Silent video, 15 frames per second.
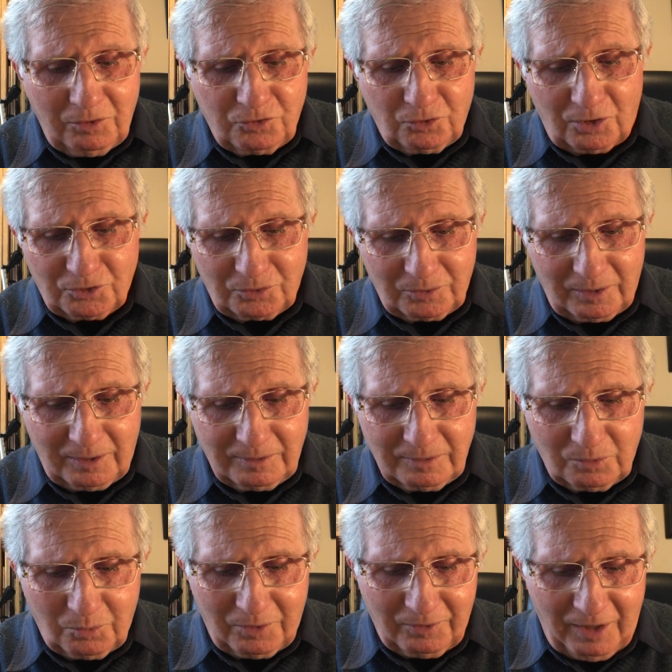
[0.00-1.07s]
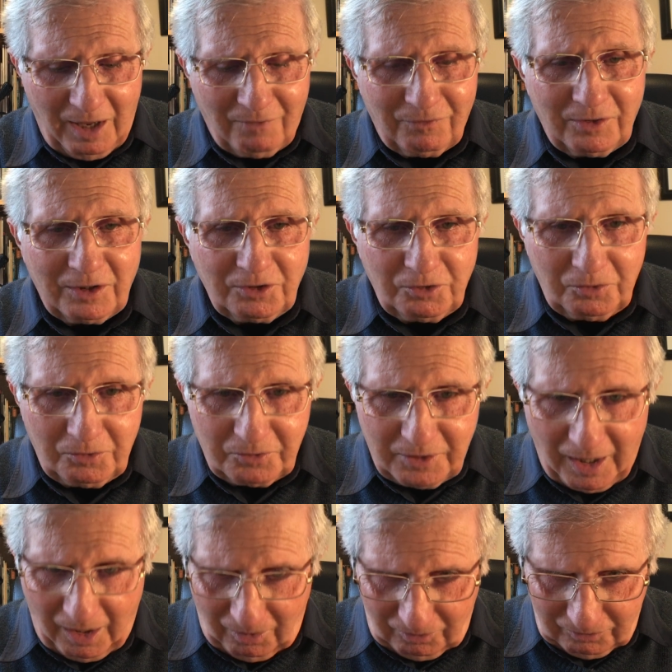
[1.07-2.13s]
Joshua, wherever you
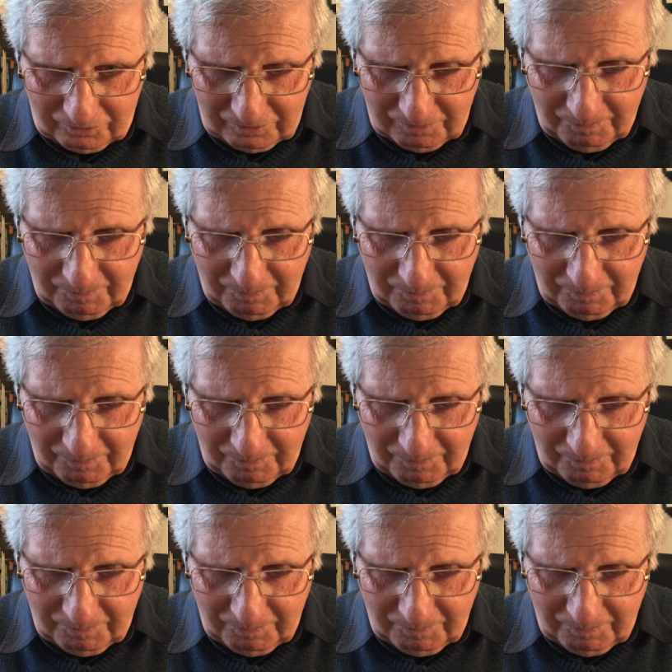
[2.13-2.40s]
go.